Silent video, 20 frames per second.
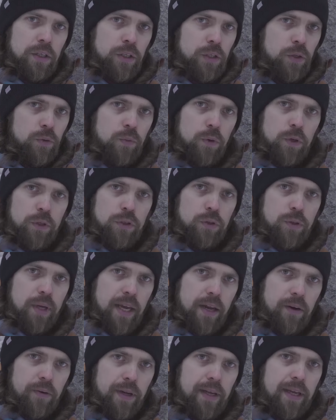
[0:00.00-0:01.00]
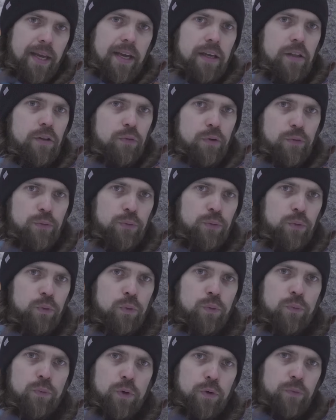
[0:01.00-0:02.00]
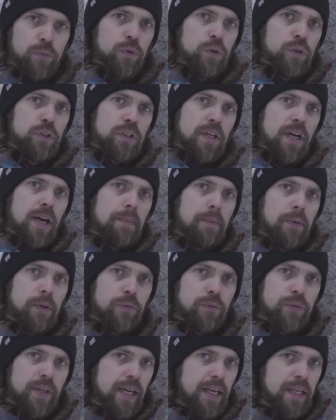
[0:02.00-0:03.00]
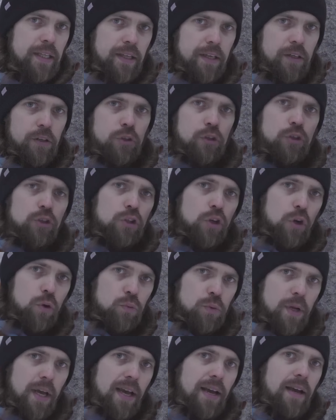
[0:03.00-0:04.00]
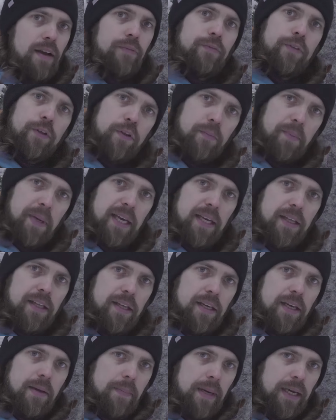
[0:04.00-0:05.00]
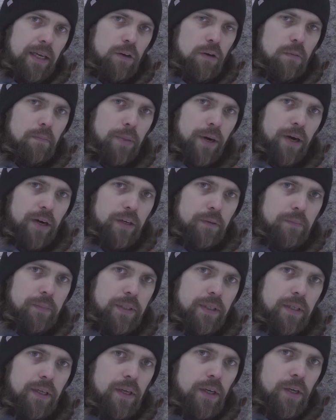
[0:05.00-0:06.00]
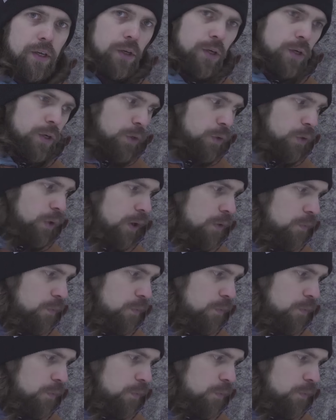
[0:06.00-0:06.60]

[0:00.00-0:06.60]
you want to carry extra food for the first couple of days and you don't have the space in the main compartment. So